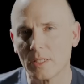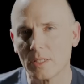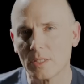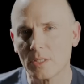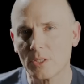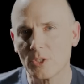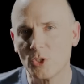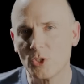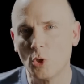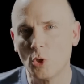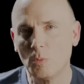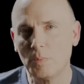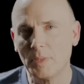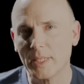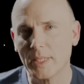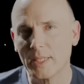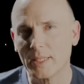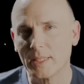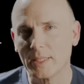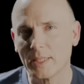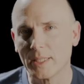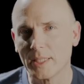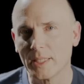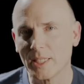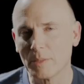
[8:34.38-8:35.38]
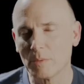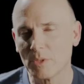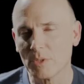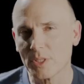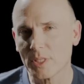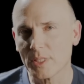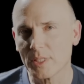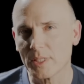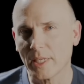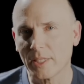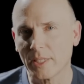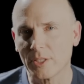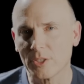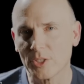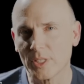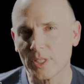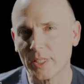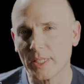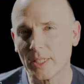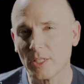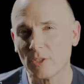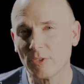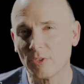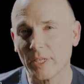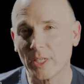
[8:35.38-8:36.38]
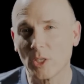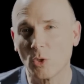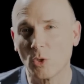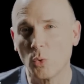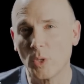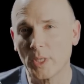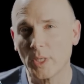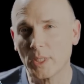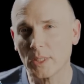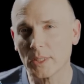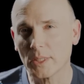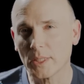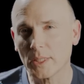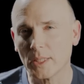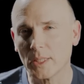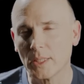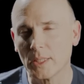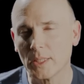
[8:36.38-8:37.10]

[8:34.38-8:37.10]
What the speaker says: Snowplay enables designers to iterate quickly.